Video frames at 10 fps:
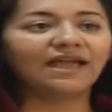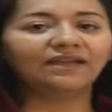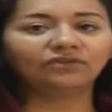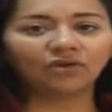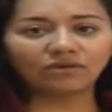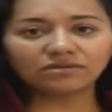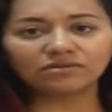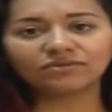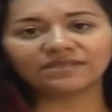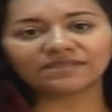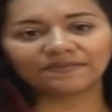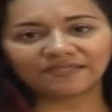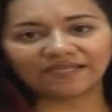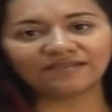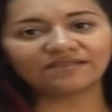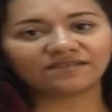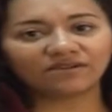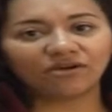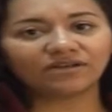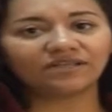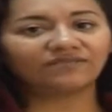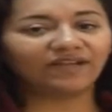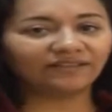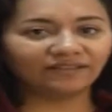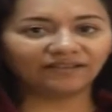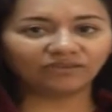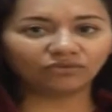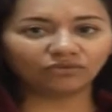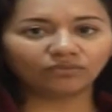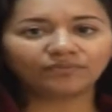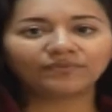and also the substances are divided into